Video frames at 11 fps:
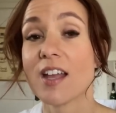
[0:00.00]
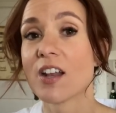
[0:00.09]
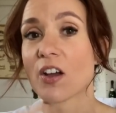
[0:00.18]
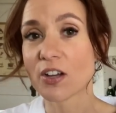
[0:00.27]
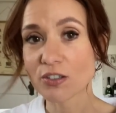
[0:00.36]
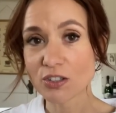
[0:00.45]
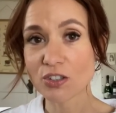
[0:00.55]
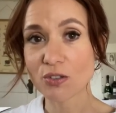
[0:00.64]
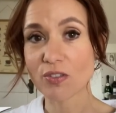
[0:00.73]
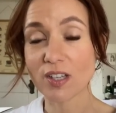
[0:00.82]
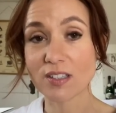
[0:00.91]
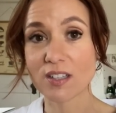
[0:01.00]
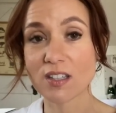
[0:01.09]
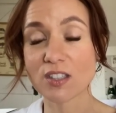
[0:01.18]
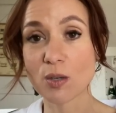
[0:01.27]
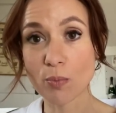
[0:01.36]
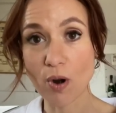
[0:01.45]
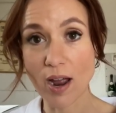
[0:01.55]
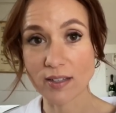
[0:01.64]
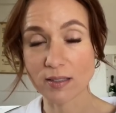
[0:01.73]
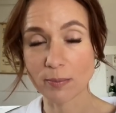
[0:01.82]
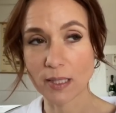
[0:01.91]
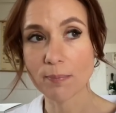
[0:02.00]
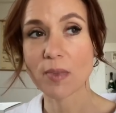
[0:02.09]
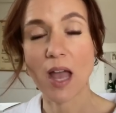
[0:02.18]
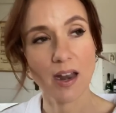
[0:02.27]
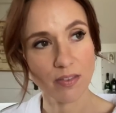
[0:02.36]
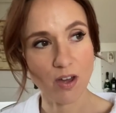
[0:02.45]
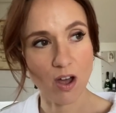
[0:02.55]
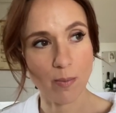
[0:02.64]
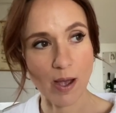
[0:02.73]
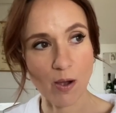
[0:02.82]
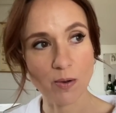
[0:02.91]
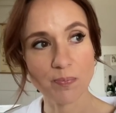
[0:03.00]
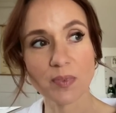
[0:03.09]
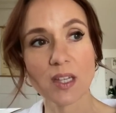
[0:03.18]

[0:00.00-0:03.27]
Now here's two things that surprised me, I hadn't thought about.